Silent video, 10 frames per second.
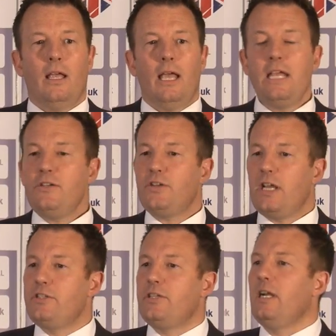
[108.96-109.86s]

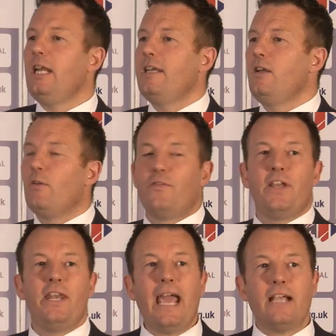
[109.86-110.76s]
interestingly enough,
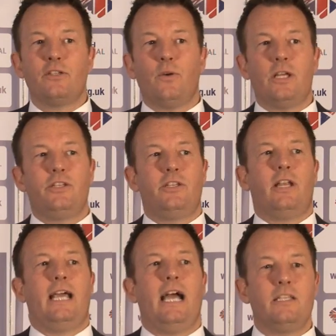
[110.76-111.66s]
the next question
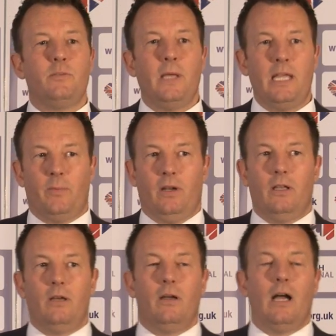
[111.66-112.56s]
I asked
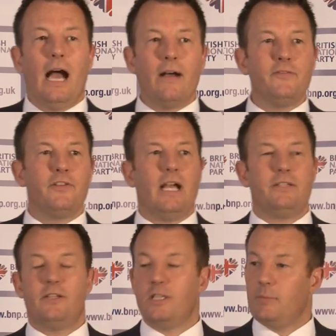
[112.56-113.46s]
people, after
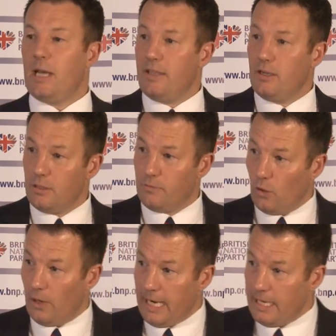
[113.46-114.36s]
asking them are they going to
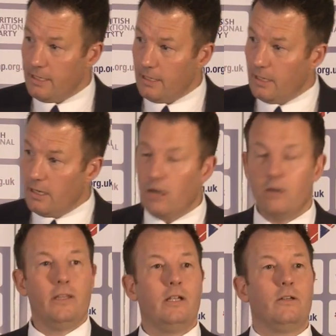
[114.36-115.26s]
vote in
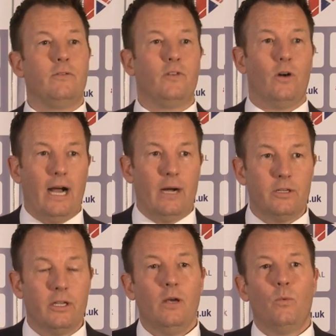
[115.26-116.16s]
or are they going to vote
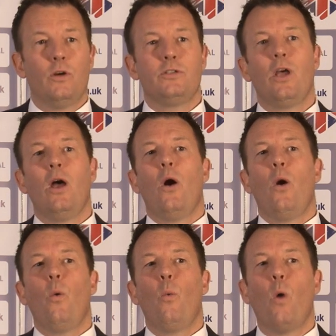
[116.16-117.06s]
out, was
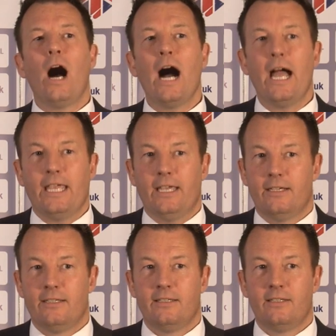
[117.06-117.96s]
why?
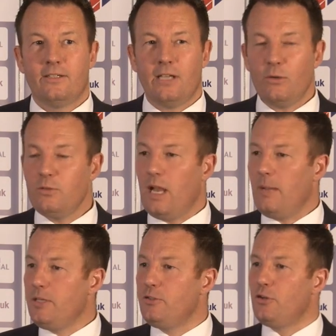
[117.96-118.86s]
Because
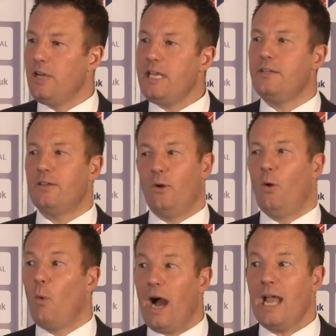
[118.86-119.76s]
I'm intrigued to know
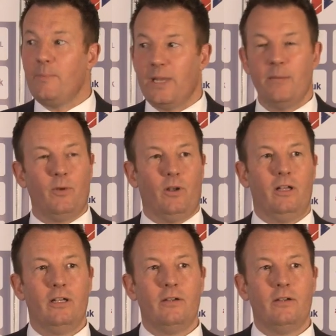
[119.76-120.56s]
why people